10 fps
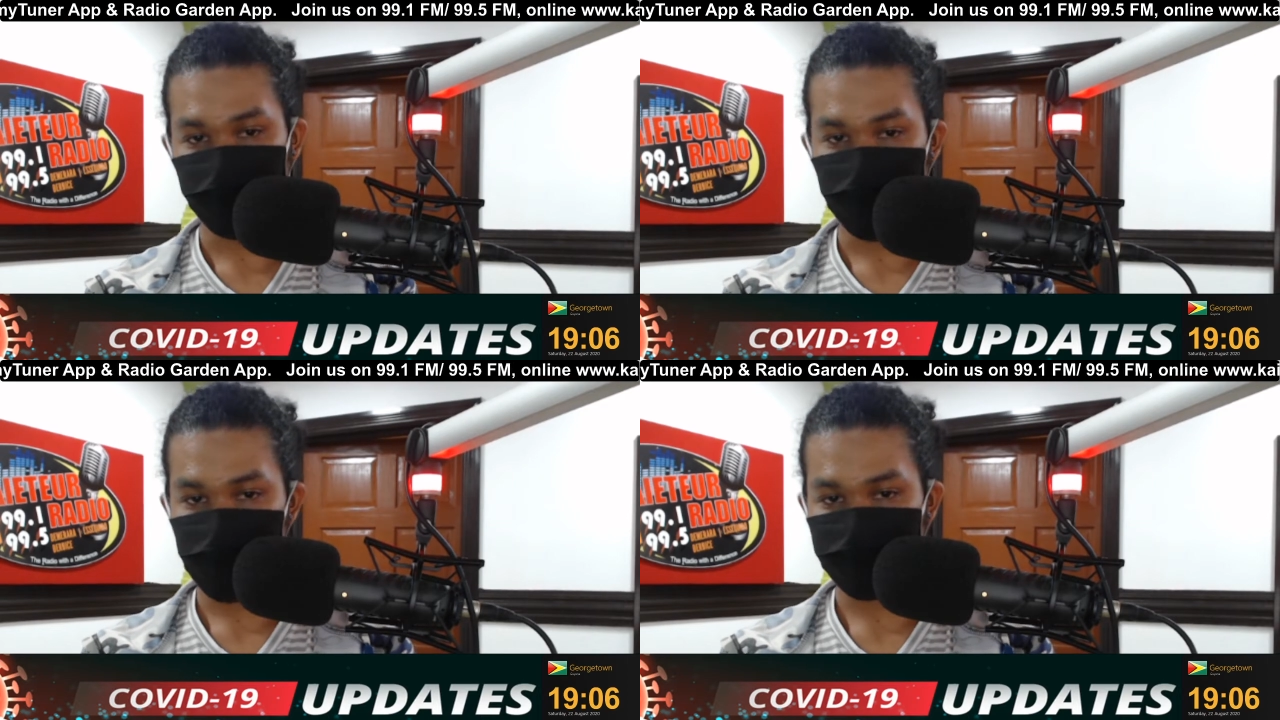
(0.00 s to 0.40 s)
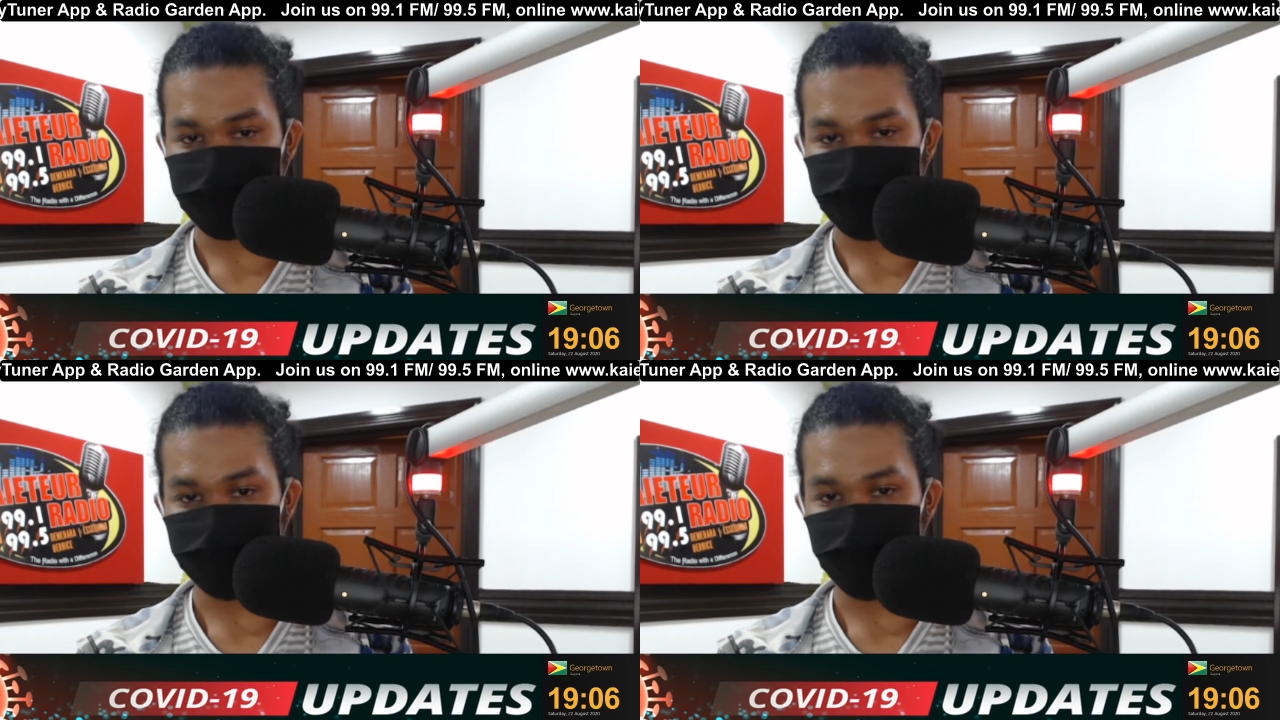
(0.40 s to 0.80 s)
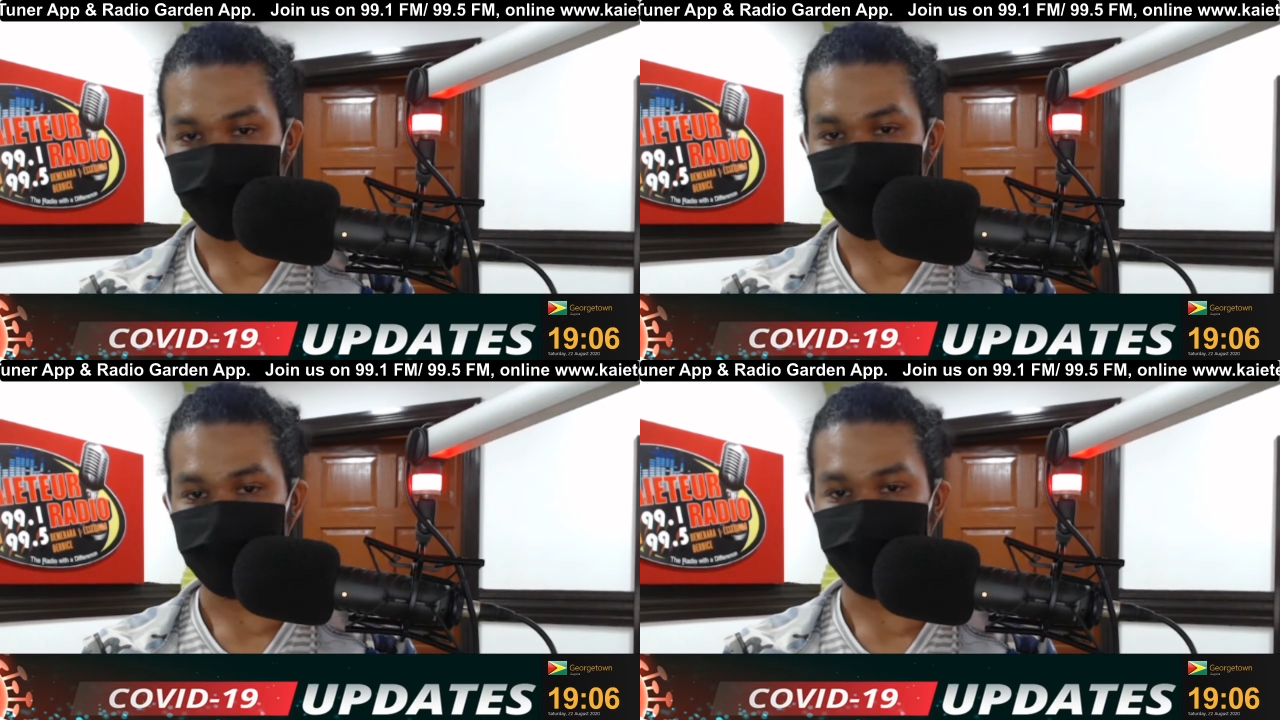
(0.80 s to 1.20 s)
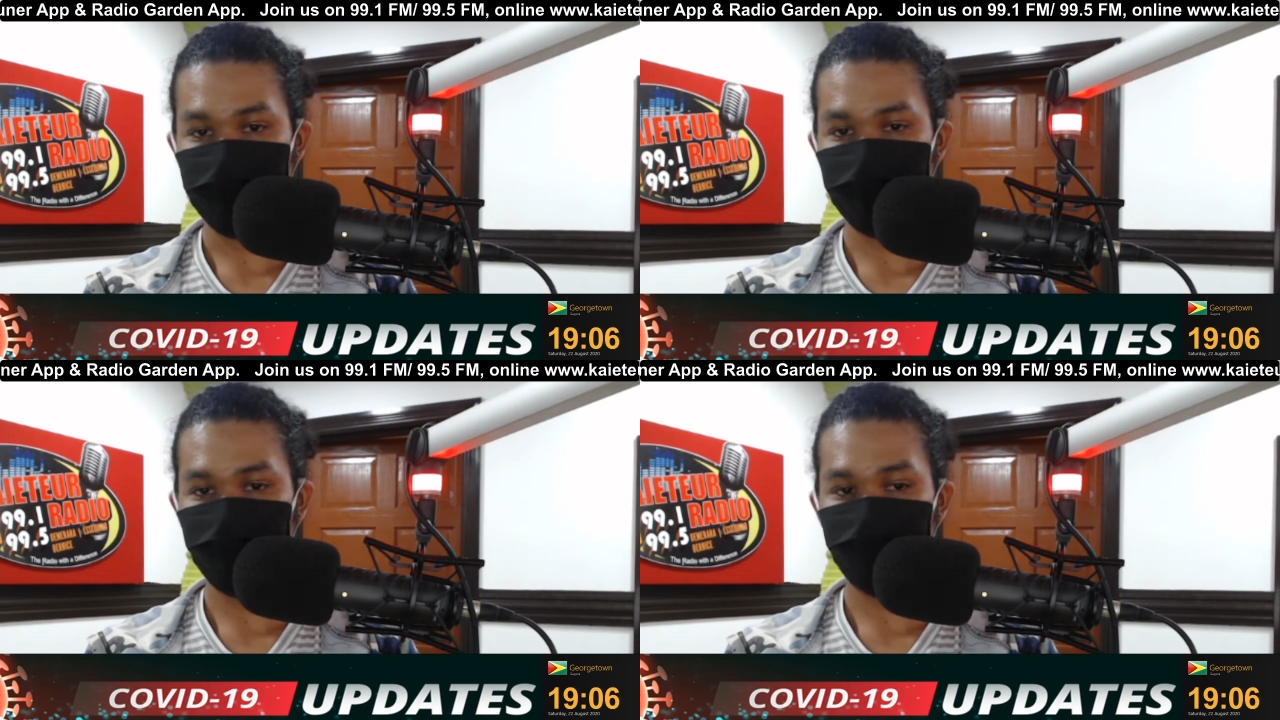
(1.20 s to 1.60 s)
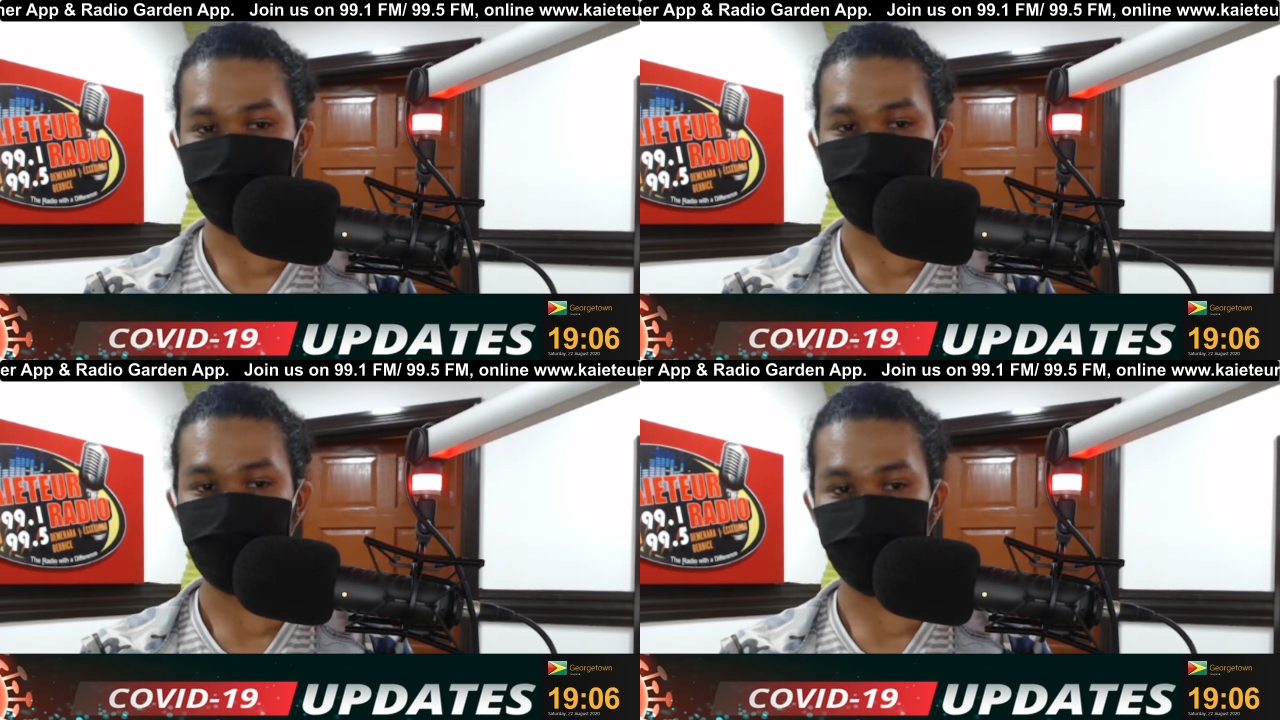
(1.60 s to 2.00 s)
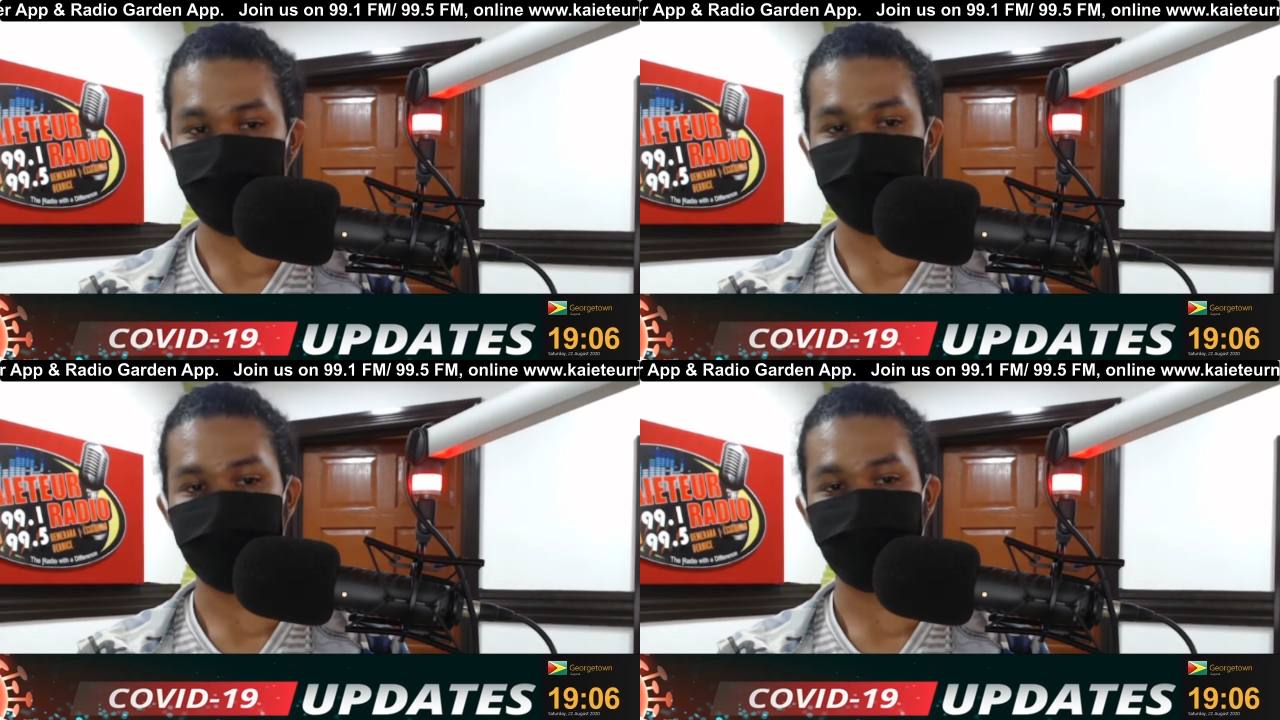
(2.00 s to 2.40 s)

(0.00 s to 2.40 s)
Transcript: caught at Mary's Bar on Tuesday